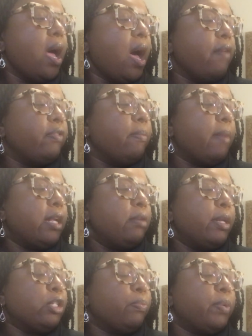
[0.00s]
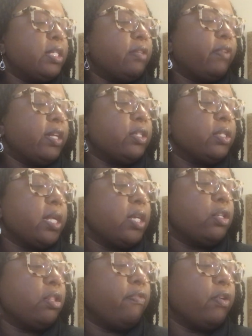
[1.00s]
of the monumental piece of
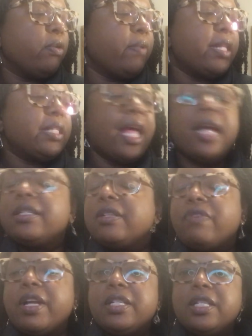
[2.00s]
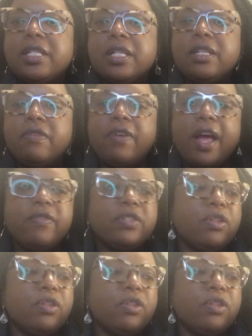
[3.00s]
legislation, the Voting Rights Act of 1965.